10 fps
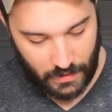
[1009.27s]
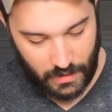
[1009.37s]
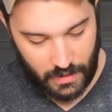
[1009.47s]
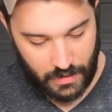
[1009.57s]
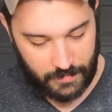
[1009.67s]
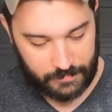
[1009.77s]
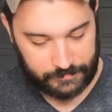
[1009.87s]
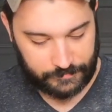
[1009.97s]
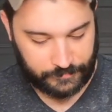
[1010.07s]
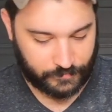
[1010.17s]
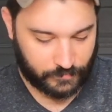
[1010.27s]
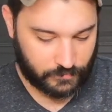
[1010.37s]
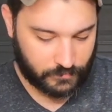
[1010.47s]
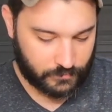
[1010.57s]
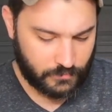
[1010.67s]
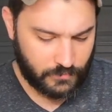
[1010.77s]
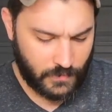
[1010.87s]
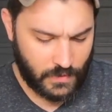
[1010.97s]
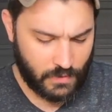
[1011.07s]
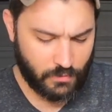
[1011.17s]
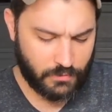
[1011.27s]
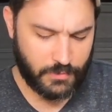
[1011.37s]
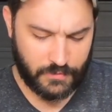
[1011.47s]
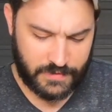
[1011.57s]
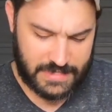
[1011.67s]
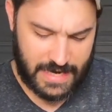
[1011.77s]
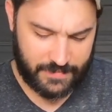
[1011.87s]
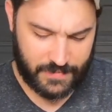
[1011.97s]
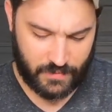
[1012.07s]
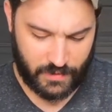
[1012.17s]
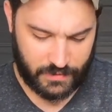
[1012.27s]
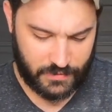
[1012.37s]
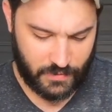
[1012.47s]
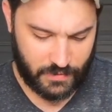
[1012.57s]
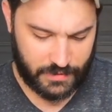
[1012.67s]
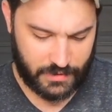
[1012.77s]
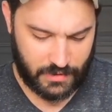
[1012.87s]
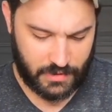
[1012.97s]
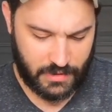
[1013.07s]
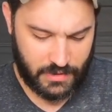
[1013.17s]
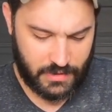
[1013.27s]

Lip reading: we'll remove the tape and we'll do a little